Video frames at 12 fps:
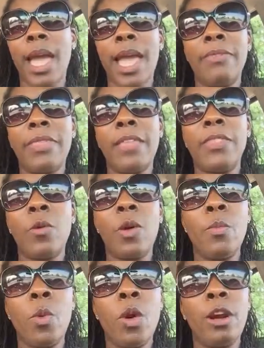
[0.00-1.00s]
and that there were
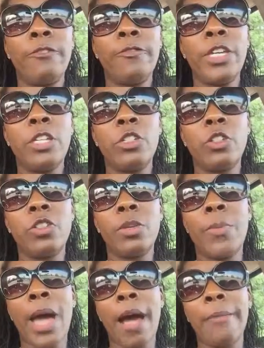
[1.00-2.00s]
more features
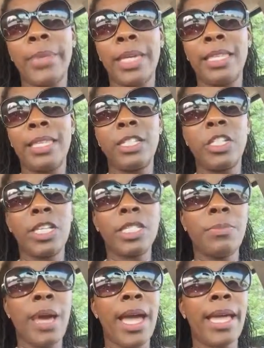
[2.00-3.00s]
about me than
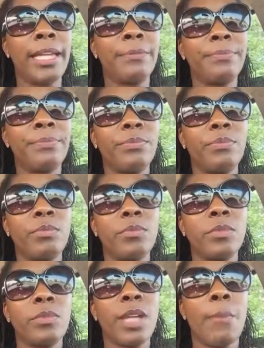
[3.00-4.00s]
just my
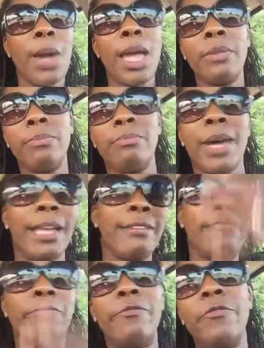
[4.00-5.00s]
my
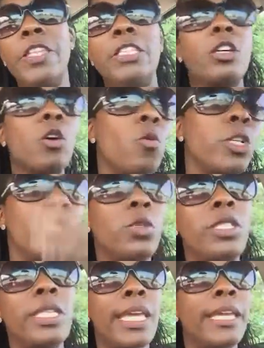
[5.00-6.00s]
my physical what you
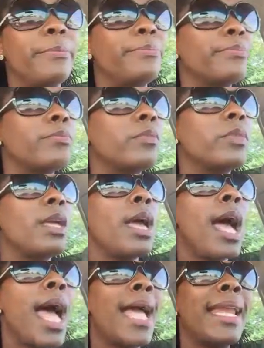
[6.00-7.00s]
see
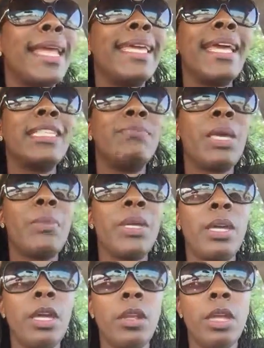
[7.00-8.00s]
and I guess
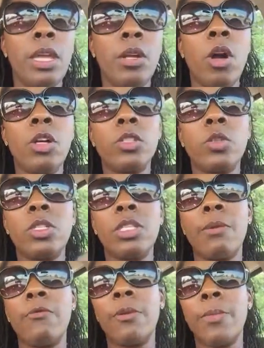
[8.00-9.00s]
maybe it also
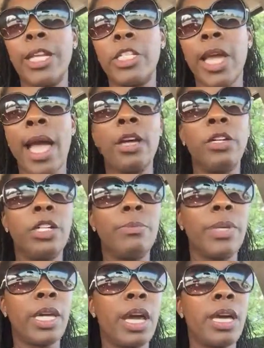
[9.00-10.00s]
stemmed from my
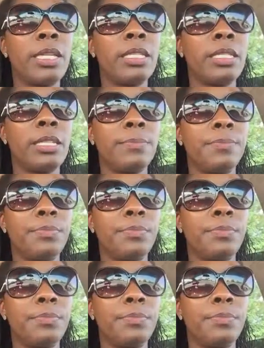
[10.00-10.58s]
childhood because